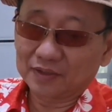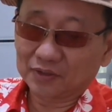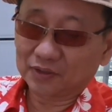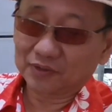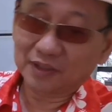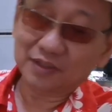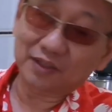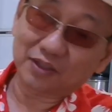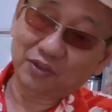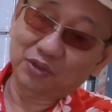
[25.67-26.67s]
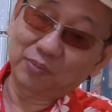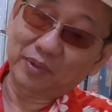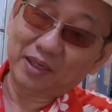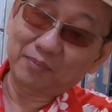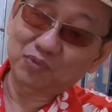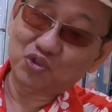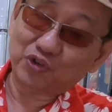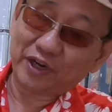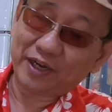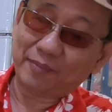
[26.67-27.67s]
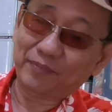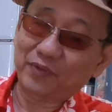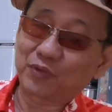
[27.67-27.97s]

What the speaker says: So this is going to become dried up.